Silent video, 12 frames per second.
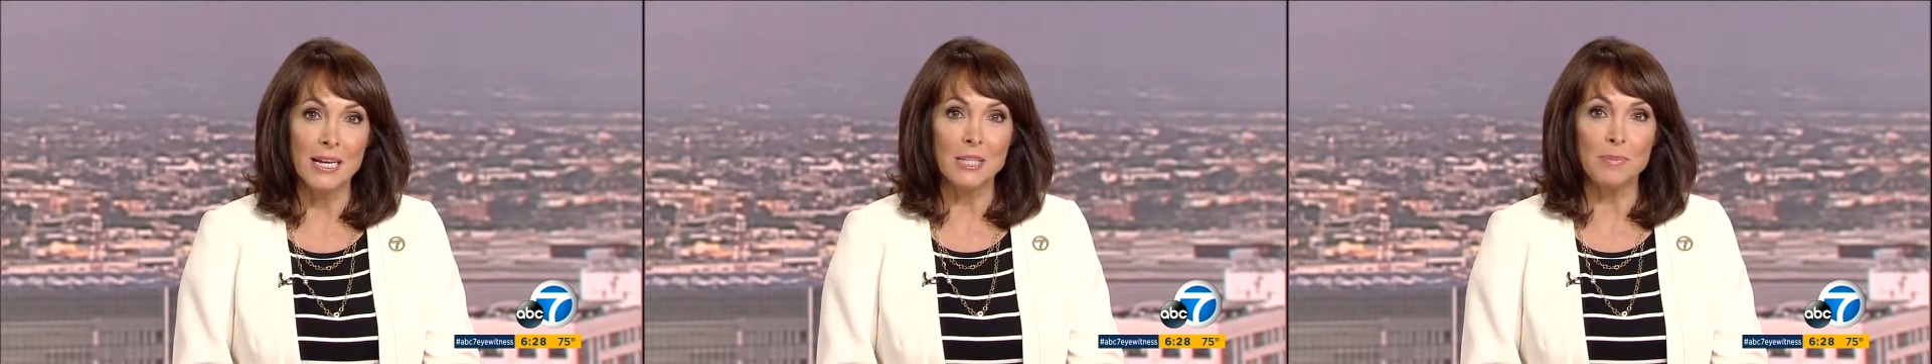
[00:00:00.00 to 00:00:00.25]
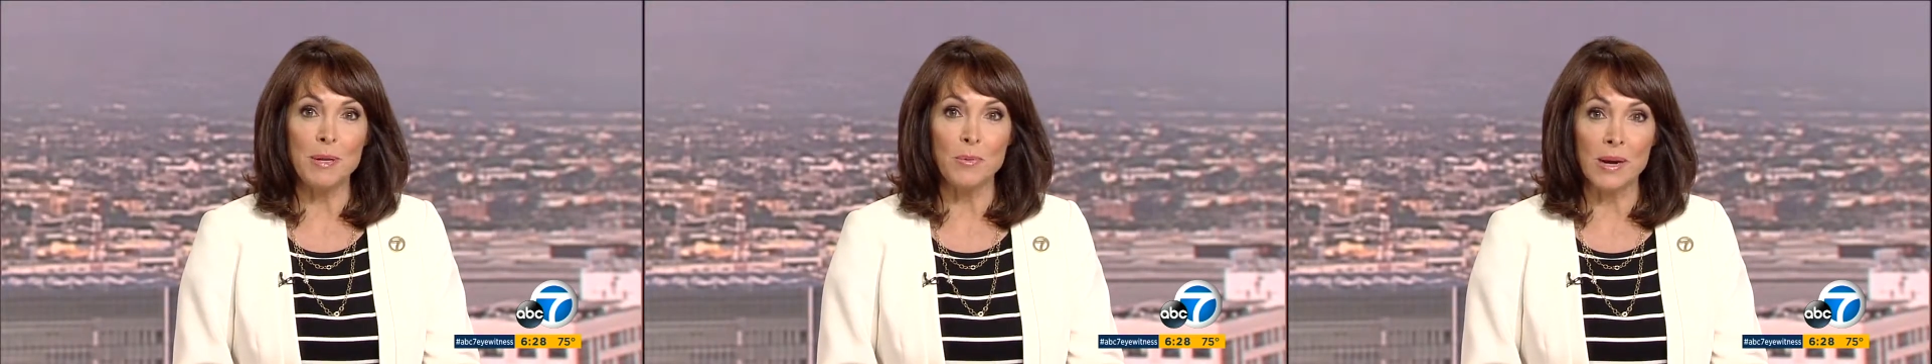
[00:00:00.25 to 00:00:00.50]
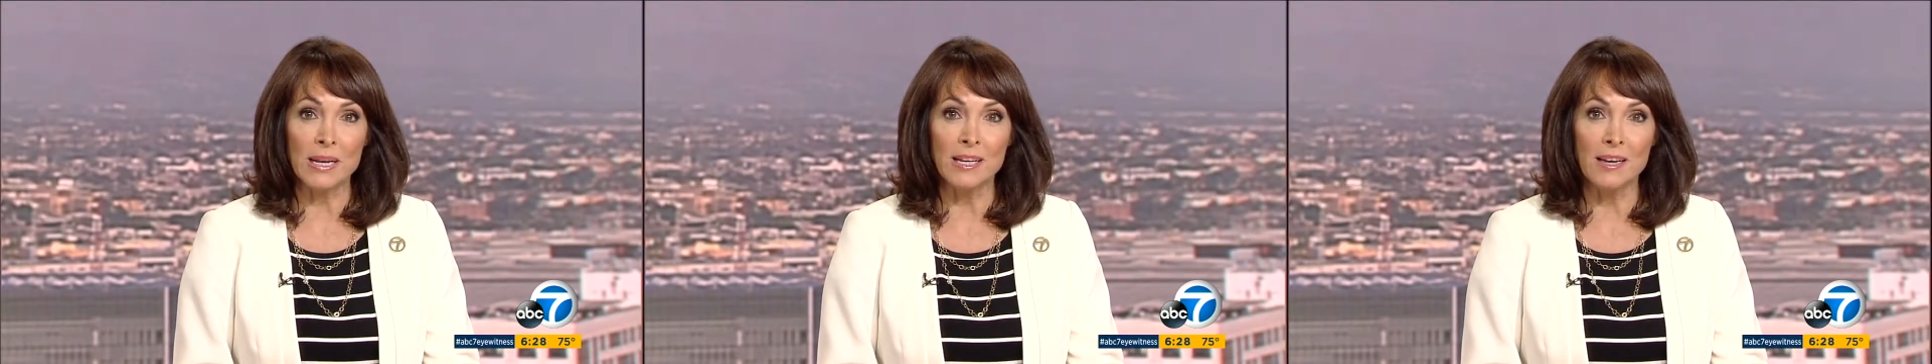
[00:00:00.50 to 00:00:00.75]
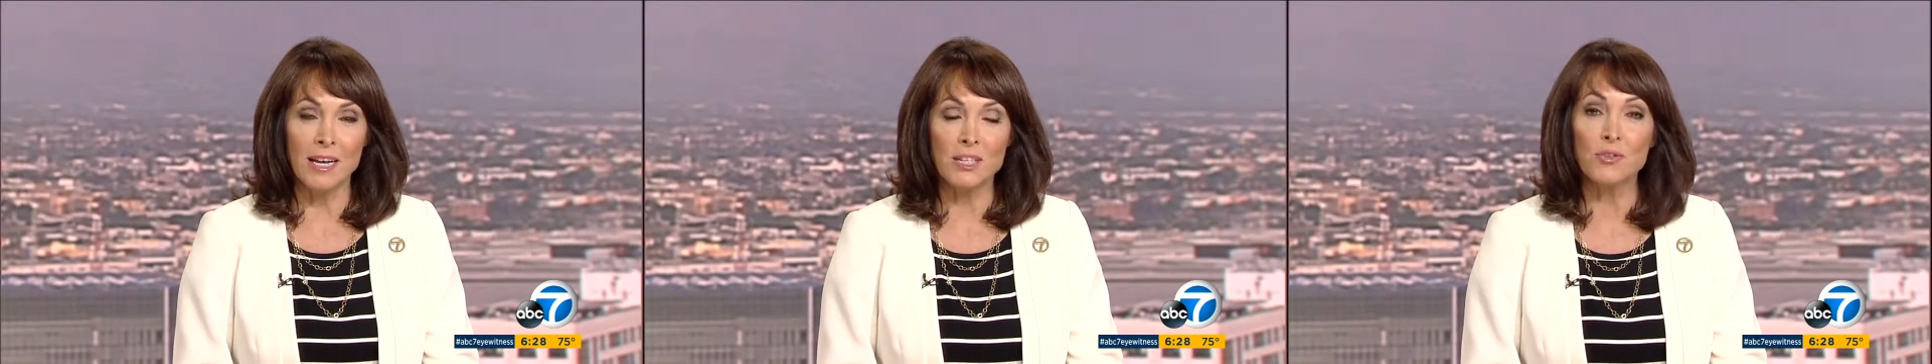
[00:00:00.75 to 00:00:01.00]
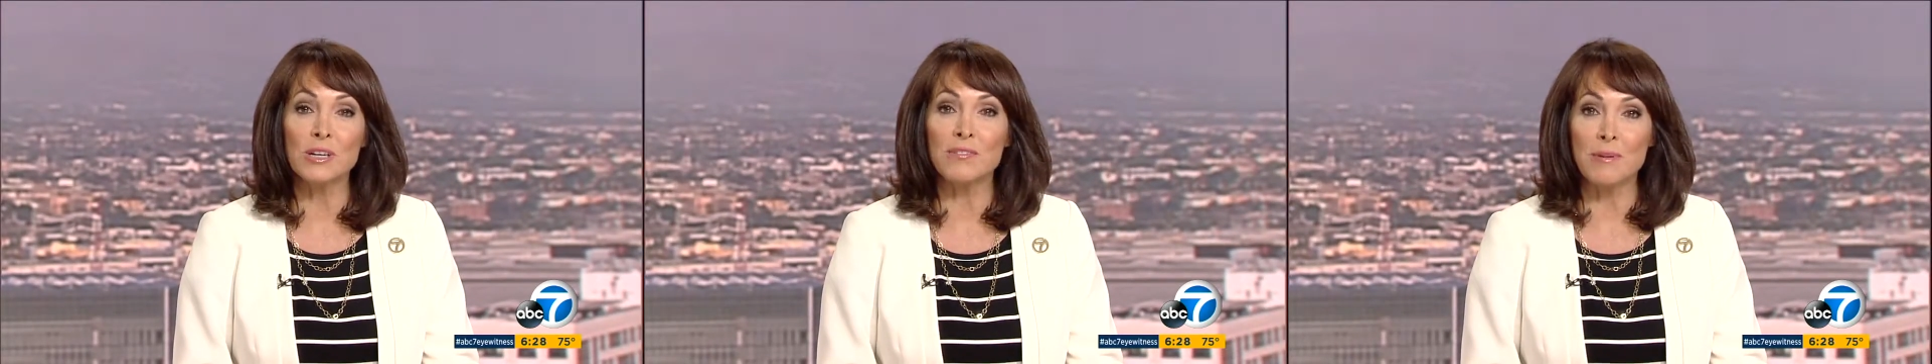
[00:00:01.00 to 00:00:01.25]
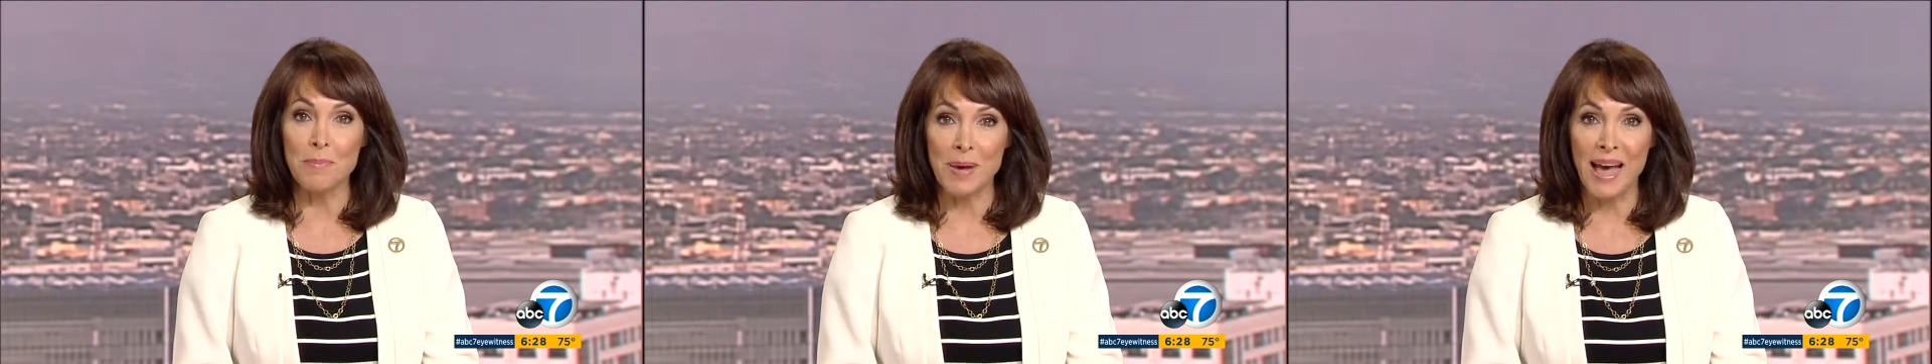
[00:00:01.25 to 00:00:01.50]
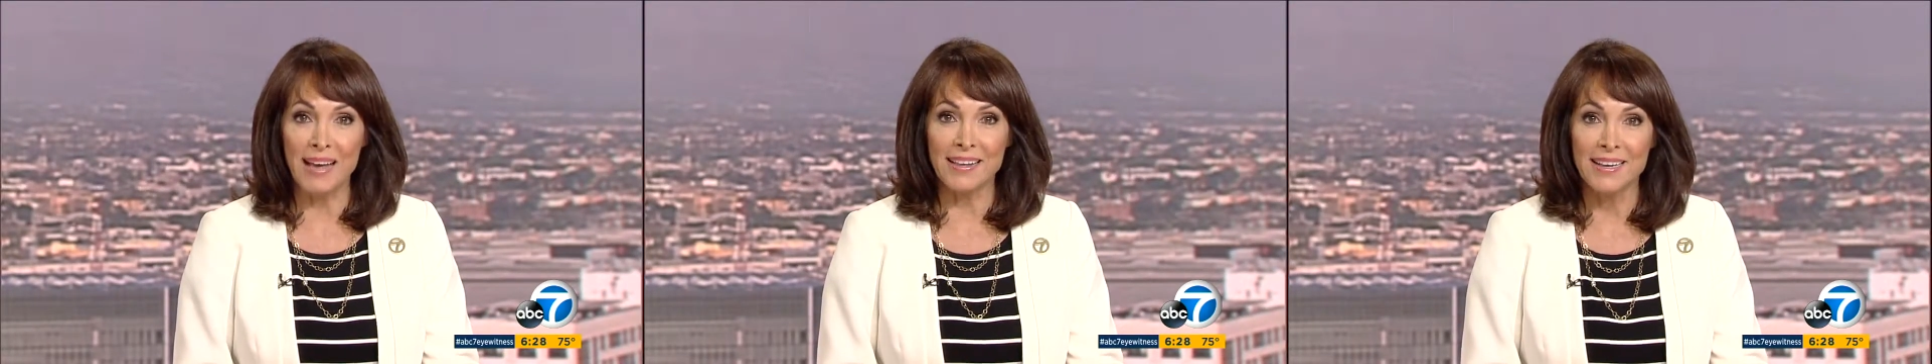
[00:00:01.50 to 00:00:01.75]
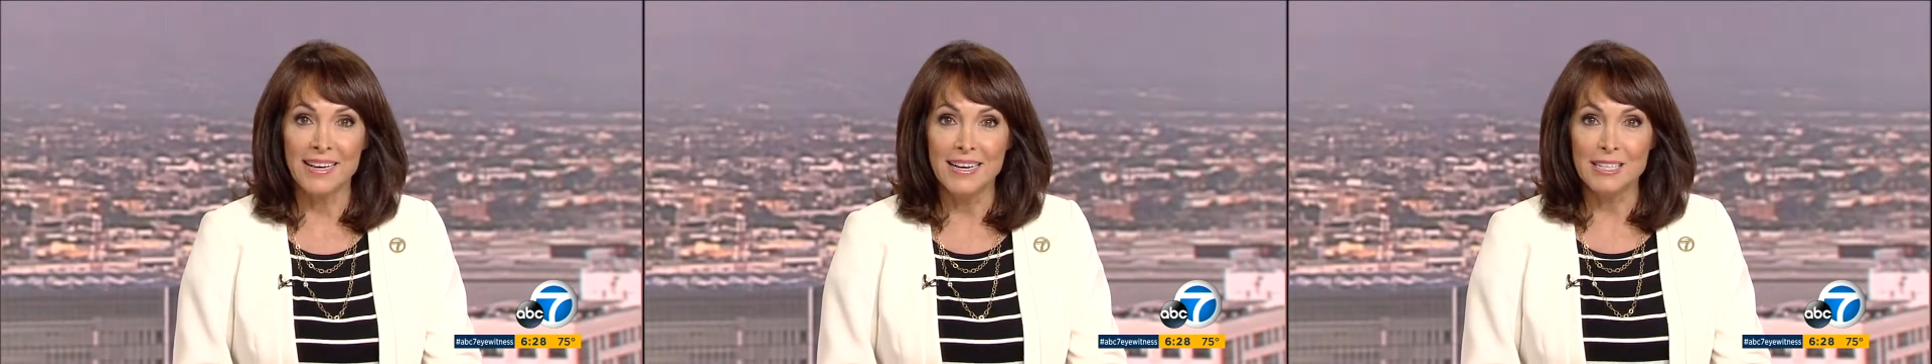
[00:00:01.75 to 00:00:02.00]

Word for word: is being recognized for giving back.